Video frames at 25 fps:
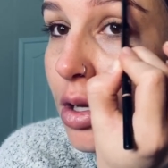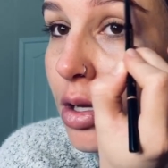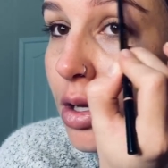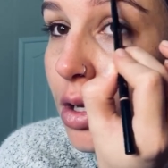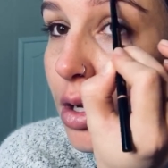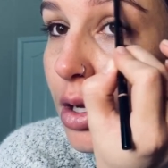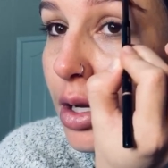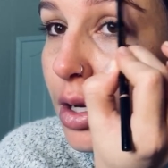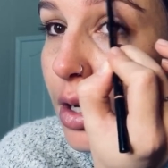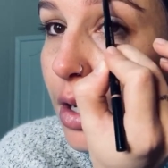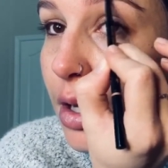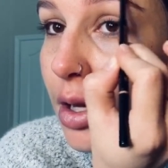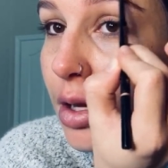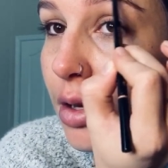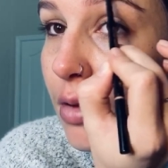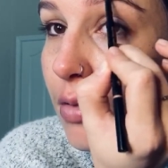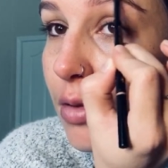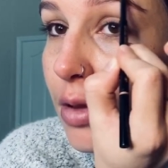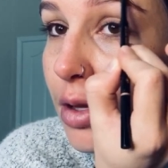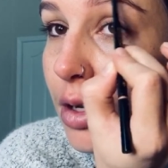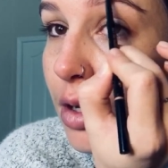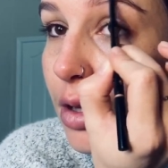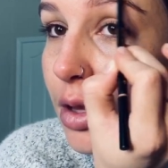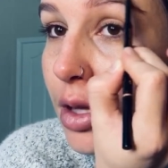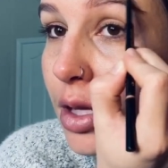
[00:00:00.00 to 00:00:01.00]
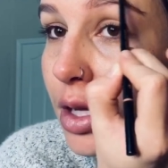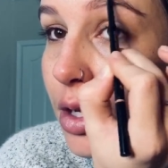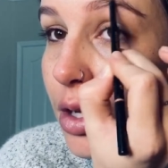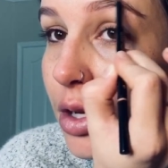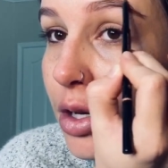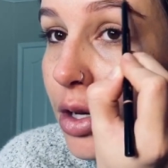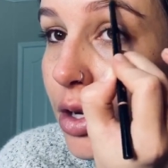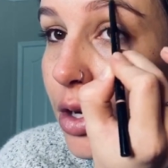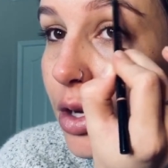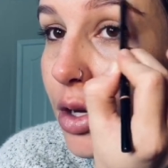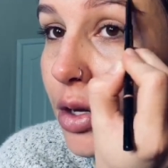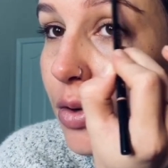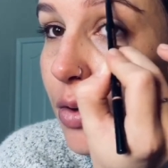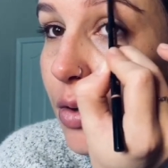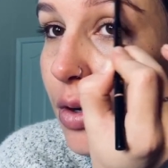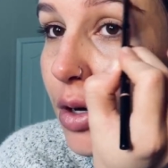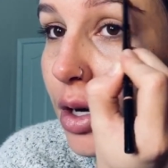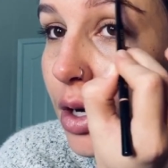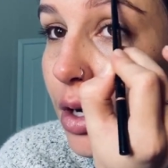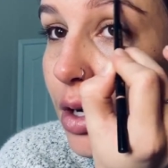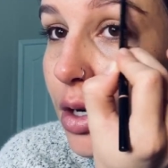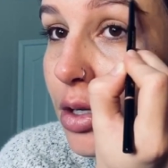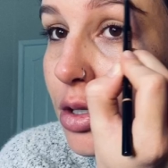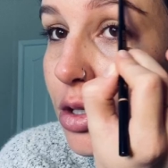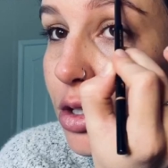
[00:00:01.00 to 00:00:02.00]
and I have literally no
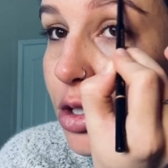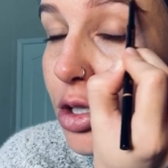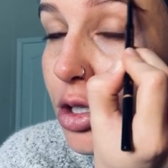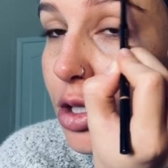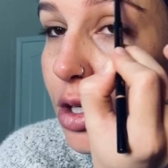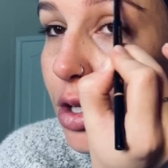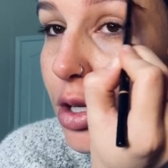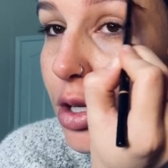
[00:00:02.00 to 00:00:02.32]
arch,